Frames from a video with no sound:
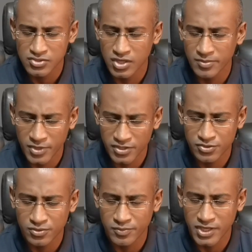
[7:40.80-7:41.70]
So I pray
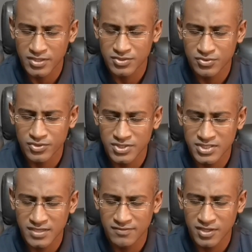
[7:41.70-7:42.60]
that you will bring us through
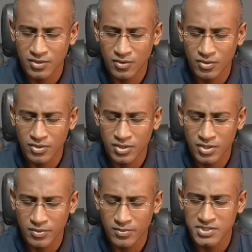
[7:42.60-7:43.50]
this safely, Lord.
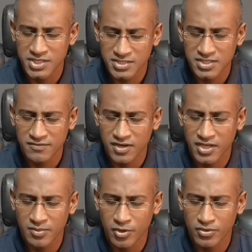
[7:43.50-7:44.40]
We will
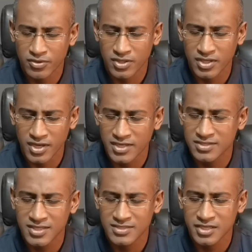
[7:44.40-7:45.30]
testify about the
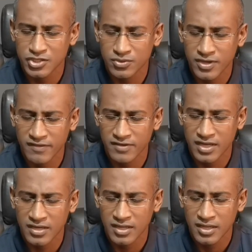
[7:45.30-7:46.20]
great things that you have
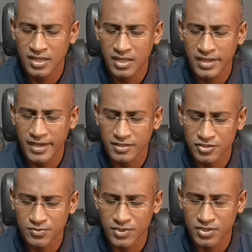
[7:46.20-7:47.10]
done. And
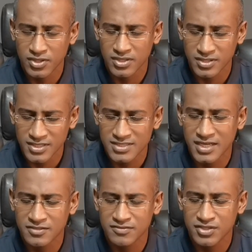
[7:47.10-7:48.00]
these
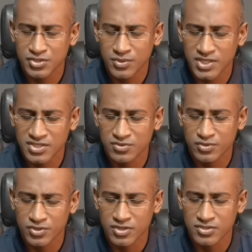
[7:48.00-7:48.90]
kinds of situations
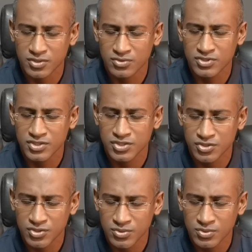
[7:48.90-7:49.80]
will draw us closer to
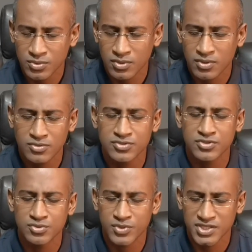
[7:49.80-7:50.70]
you,
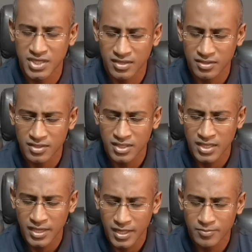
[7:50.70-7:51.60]
closer to each other.
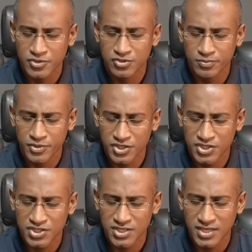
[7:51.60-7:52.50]
Help us to
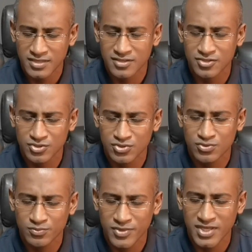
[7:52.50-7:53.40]
appreciate the
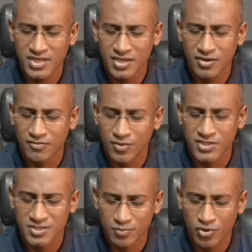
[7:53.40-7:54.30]
true meaning of
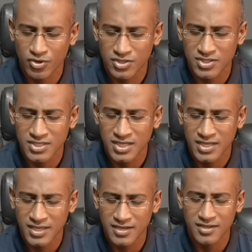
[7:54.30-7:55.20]
what's important
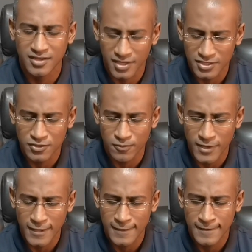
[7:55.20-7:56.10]
in a greater
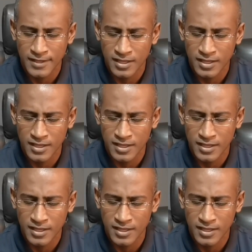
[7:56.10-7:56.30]
way.